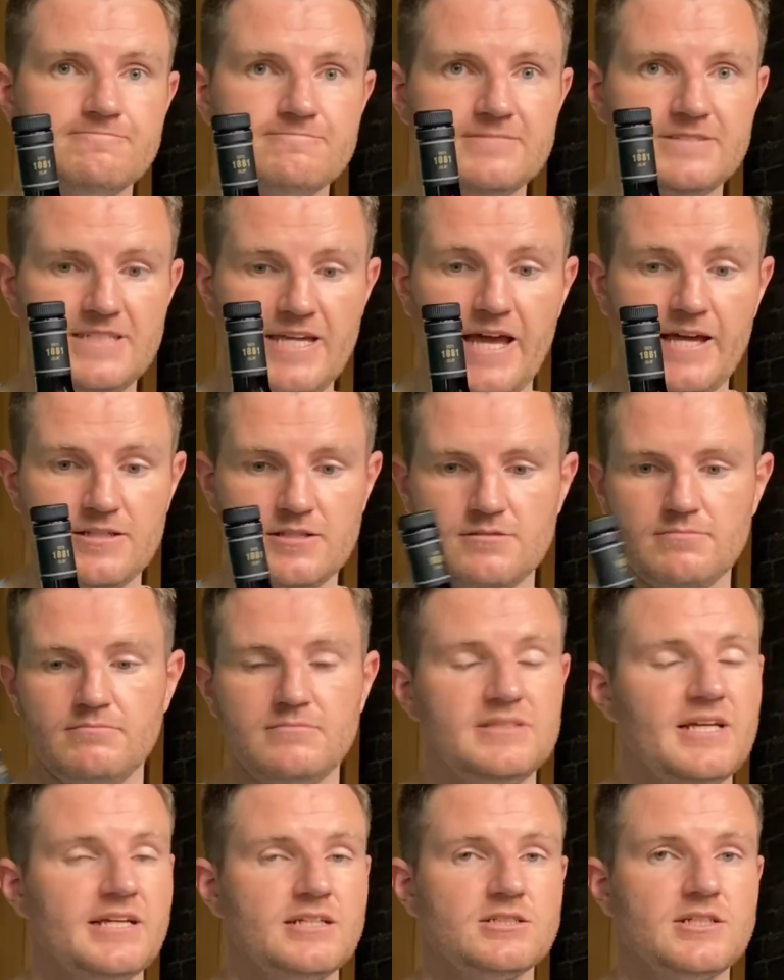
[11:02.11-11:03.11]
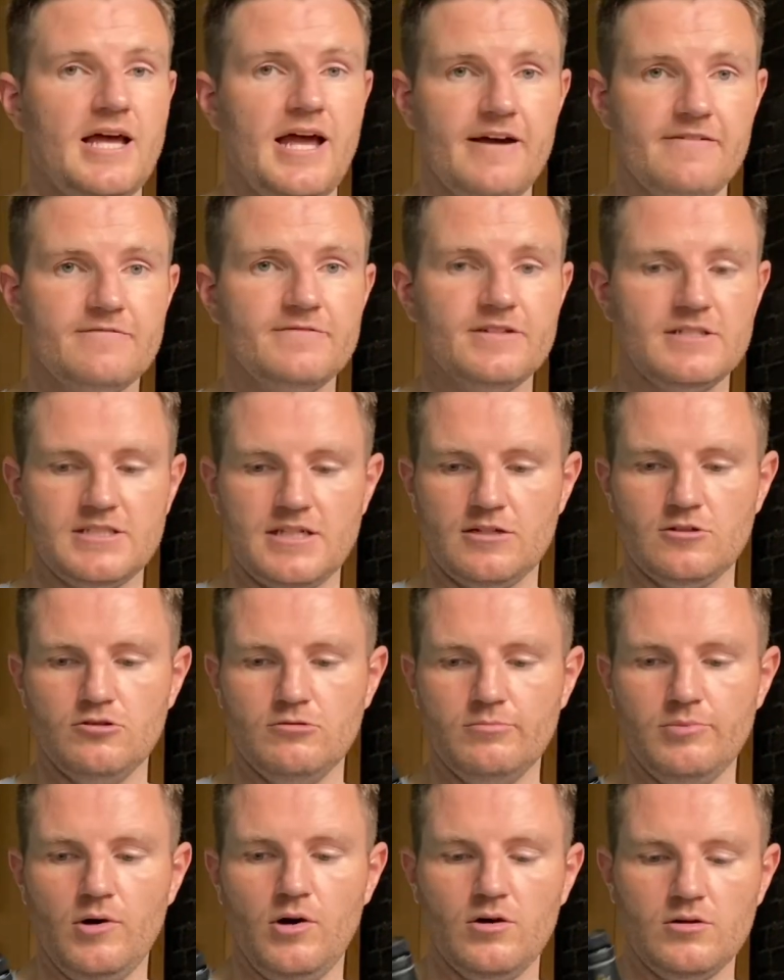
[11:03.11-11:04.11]
Yes, ticks every single
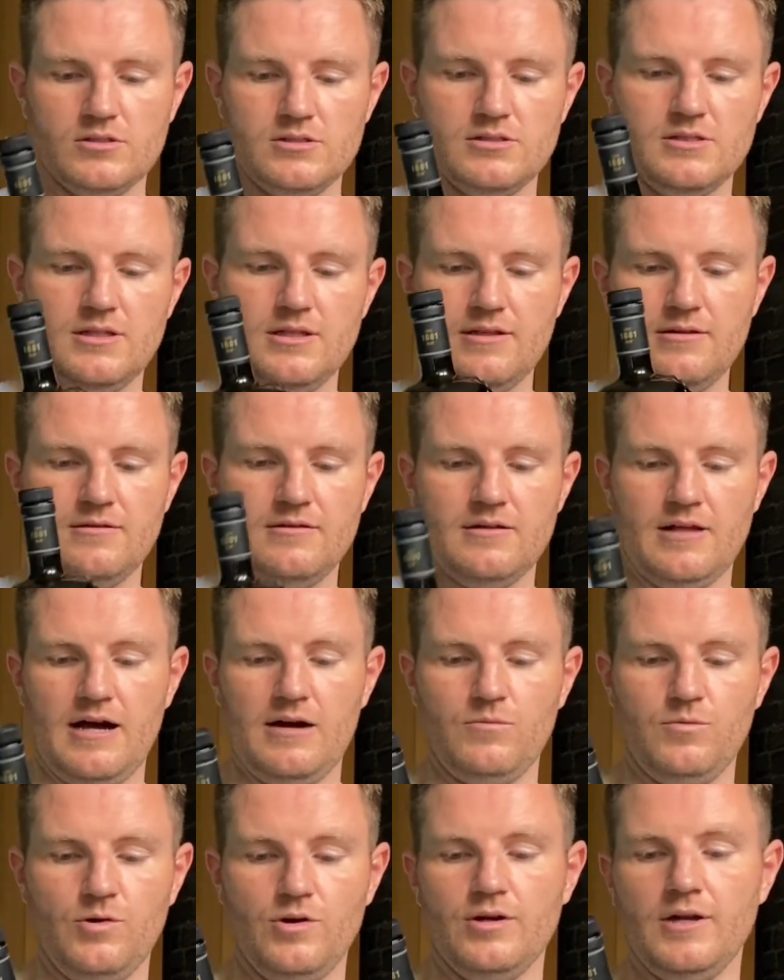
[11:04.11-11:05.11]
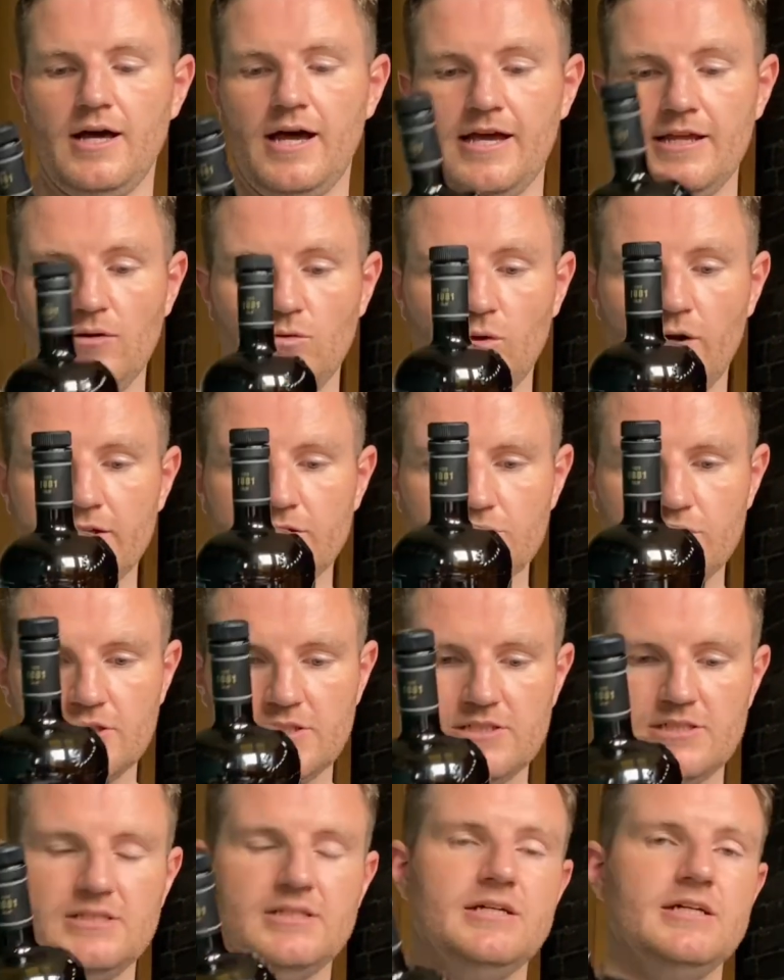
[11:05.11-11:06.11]
box that I want. I know I
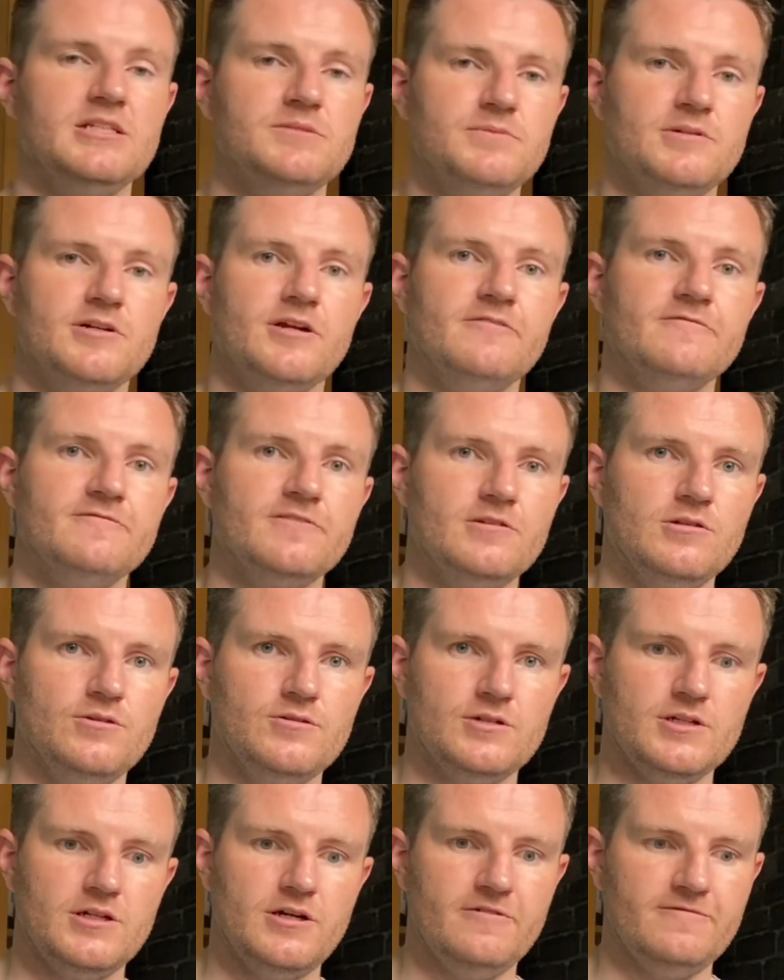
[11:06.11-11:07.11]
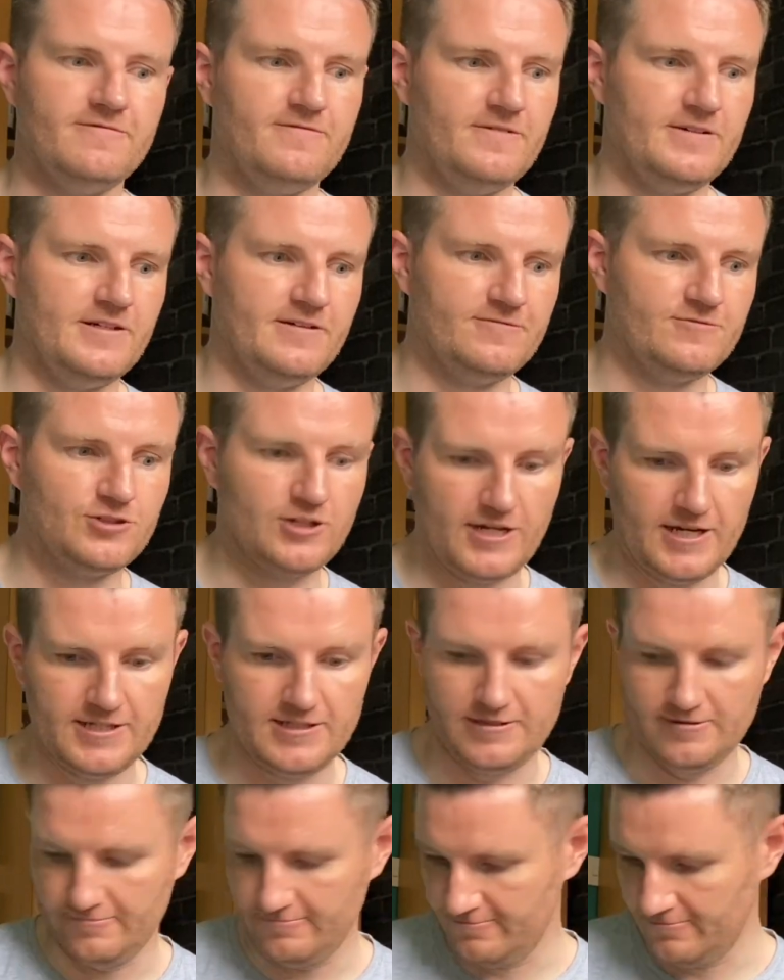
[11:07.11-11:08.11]
trust it, it's been around for long enough, and I've tried
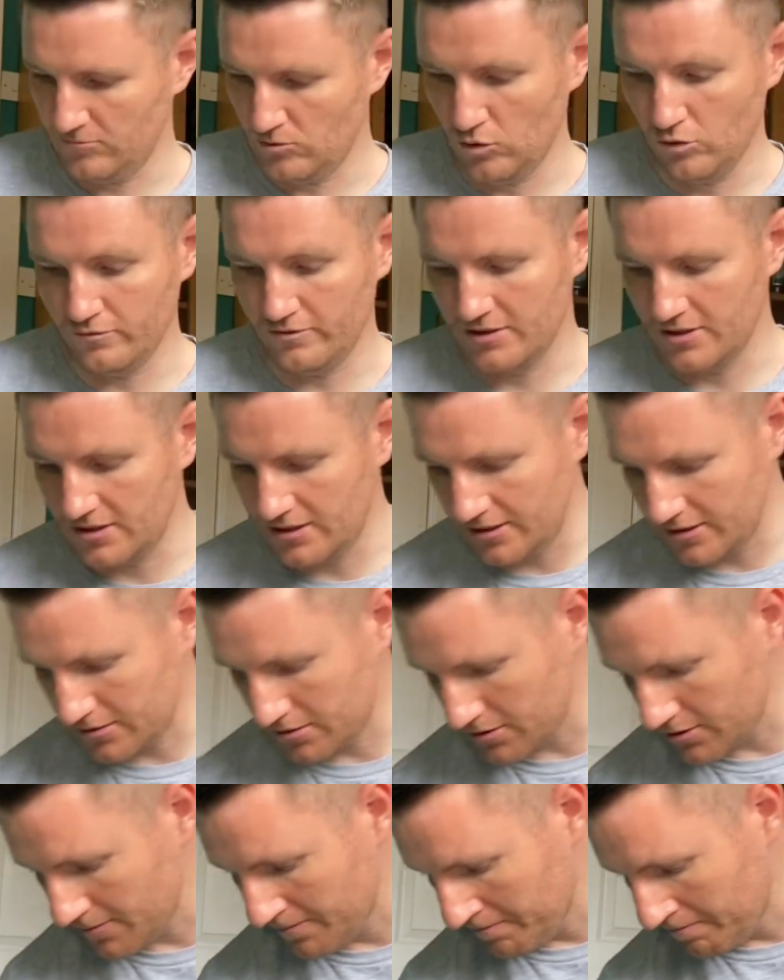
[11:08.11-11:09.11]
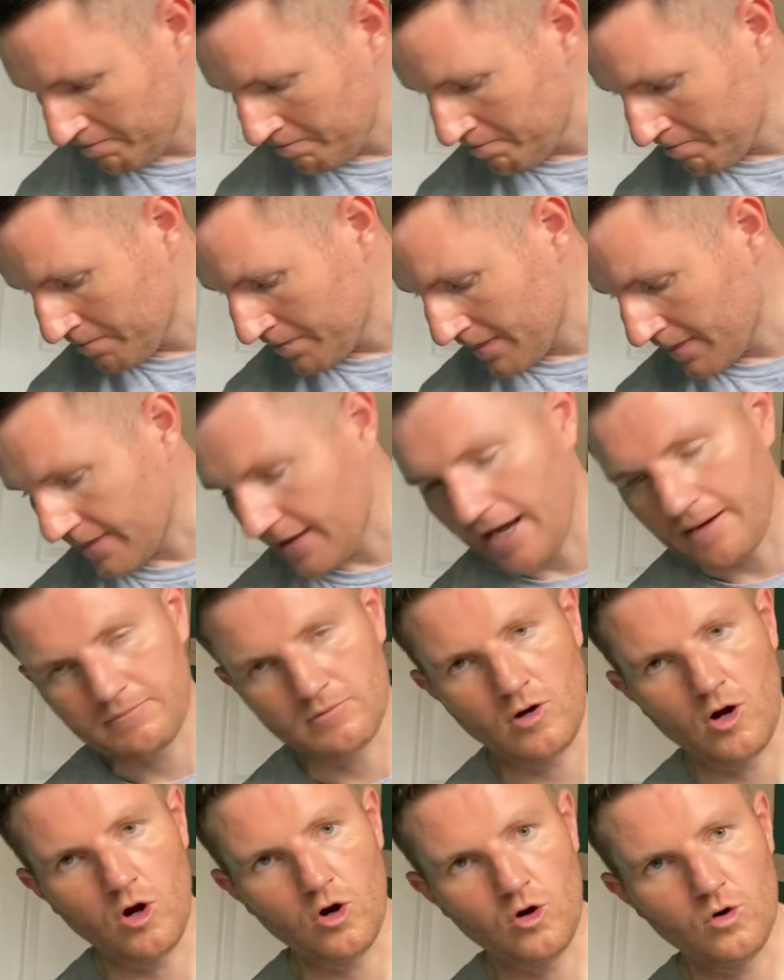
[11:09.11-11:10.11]
it over the years, that I'm
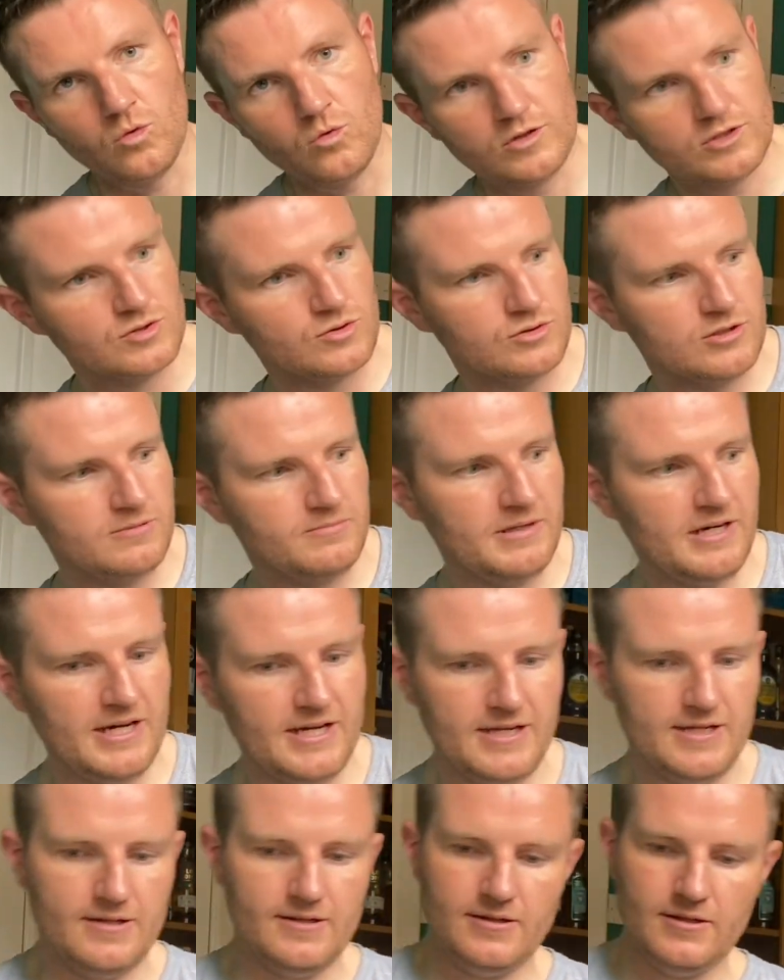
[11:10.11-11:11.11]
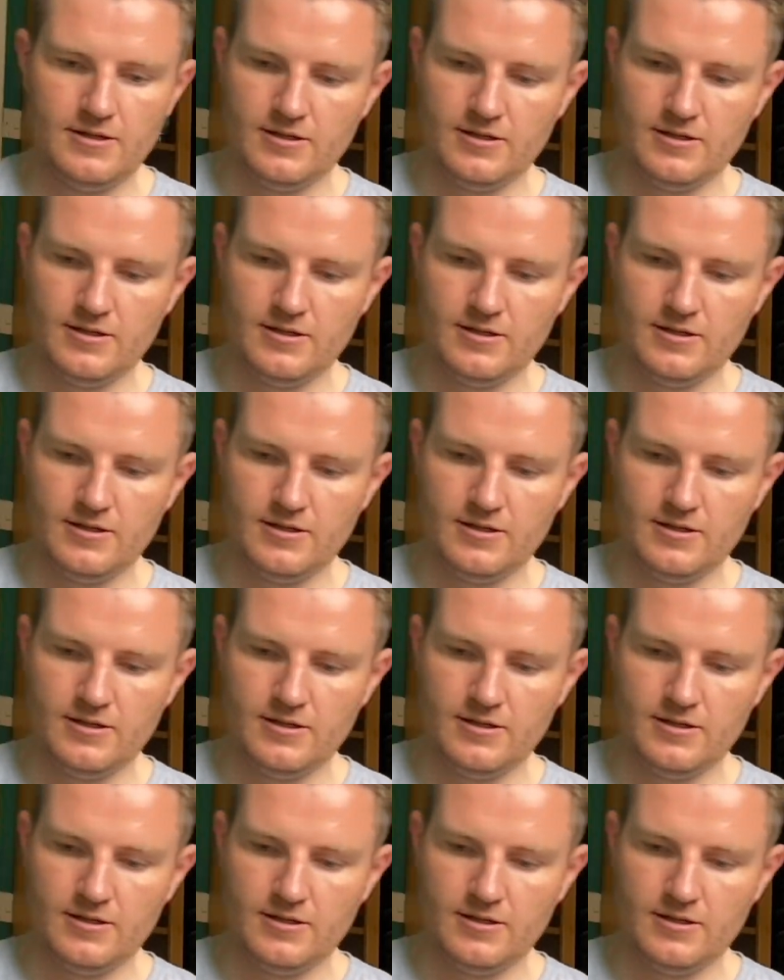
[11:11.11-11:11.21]
always going to buy it.